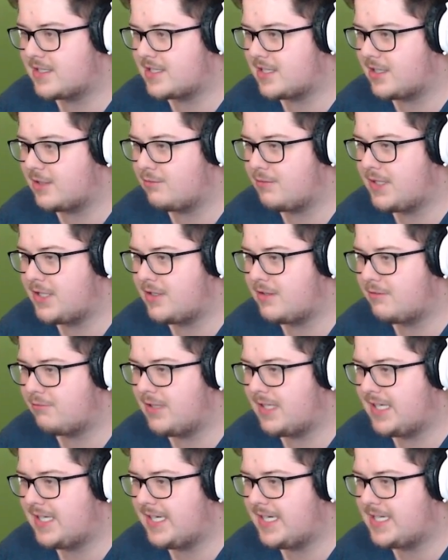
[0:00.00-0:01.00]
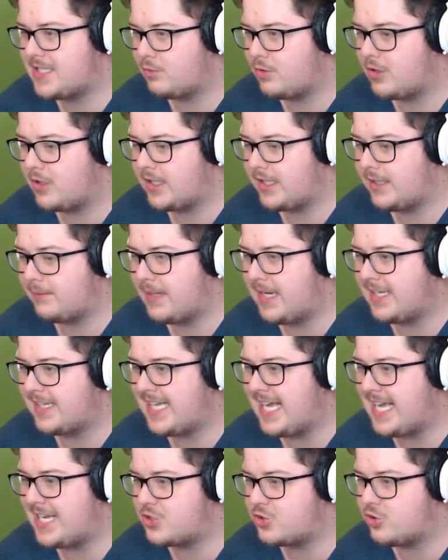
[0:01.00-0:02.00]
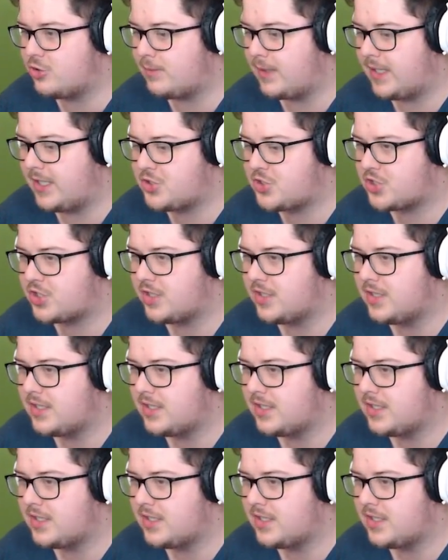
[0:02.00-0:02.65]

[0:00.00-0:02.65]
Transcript: so we don't really need to worry about that too much.